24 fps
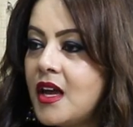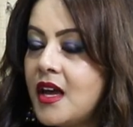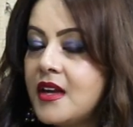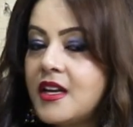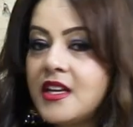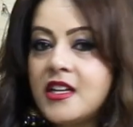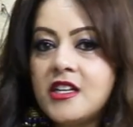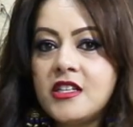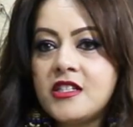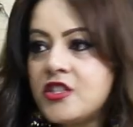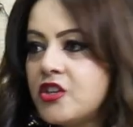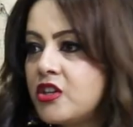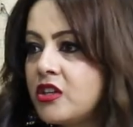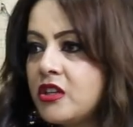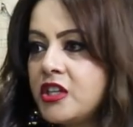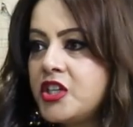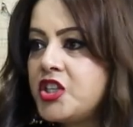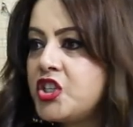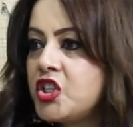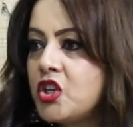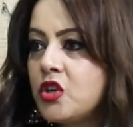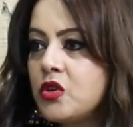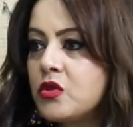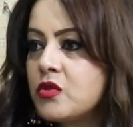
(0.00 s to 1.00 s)
And it
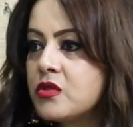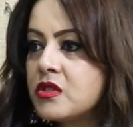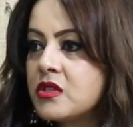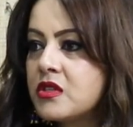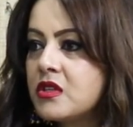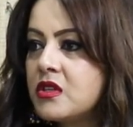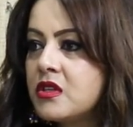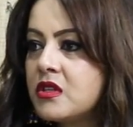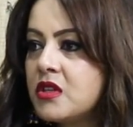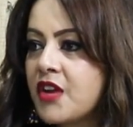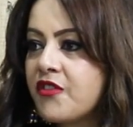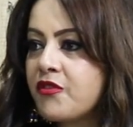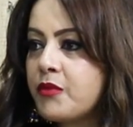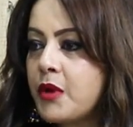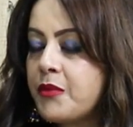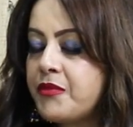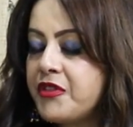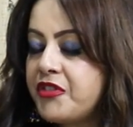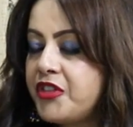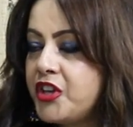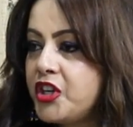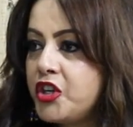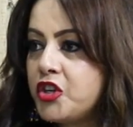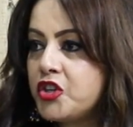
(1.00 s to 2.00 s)
certainly shows for
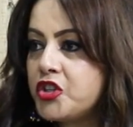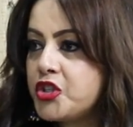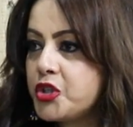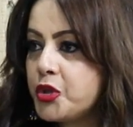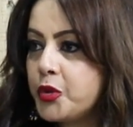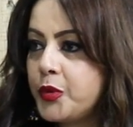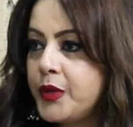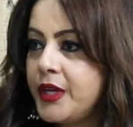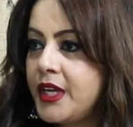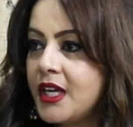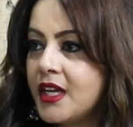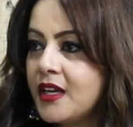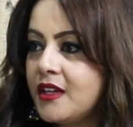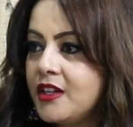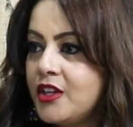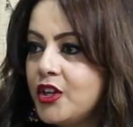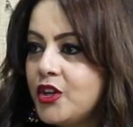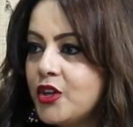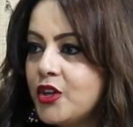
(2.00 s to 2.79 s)
everything you're doing. And